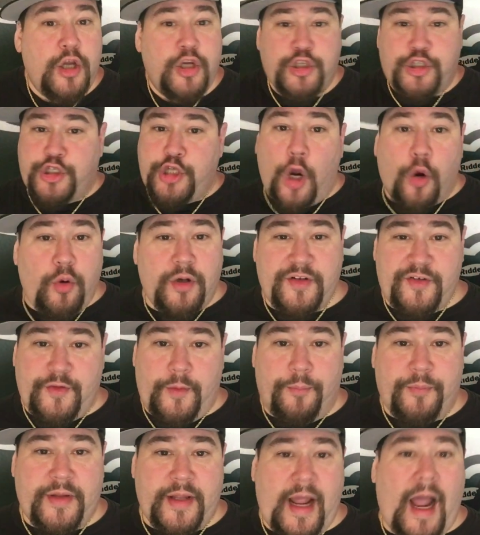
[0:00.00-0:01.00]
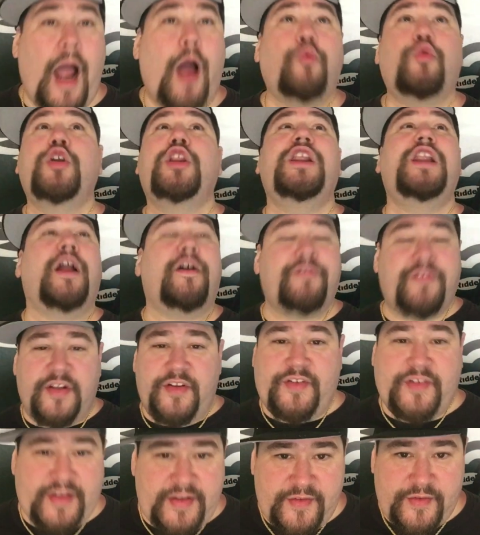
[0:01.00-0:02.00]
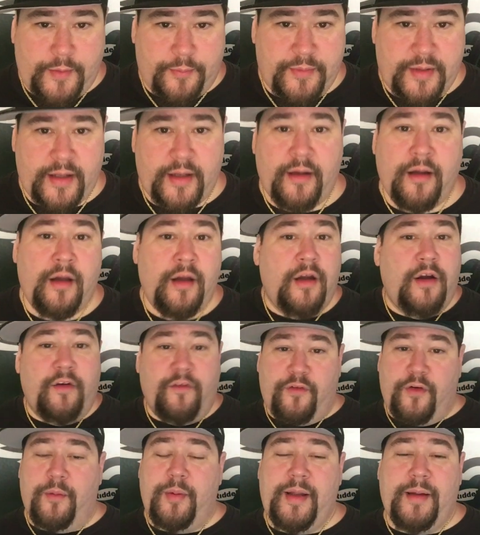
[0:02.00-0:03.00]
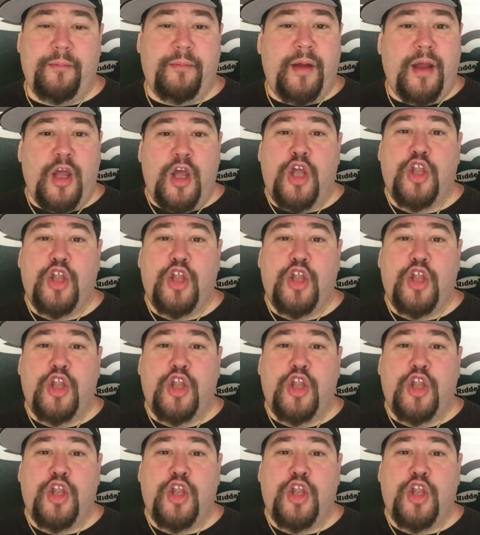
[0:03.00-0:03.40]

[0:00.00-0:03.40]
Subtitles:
show us something. I would love to see something from him,